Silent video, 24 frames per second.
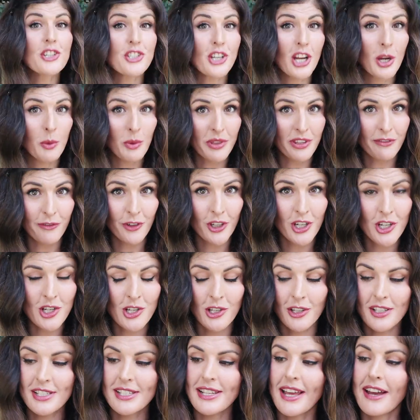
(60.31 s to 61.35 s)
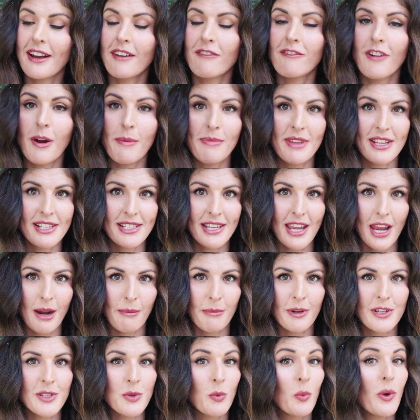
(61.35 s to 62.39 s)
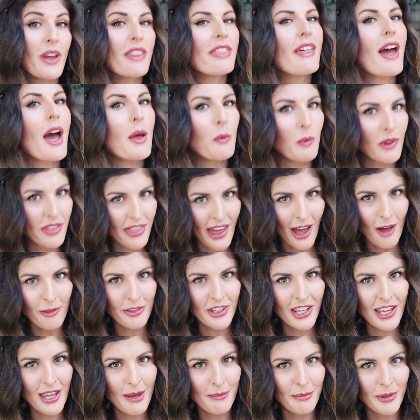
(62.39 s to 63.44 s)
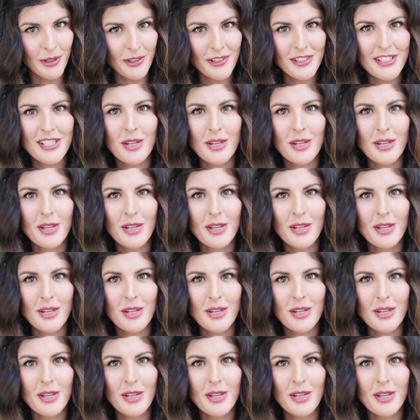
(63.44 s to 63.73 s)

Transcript: I'll show you what the footage looks like from these cameras with and without the gimbal,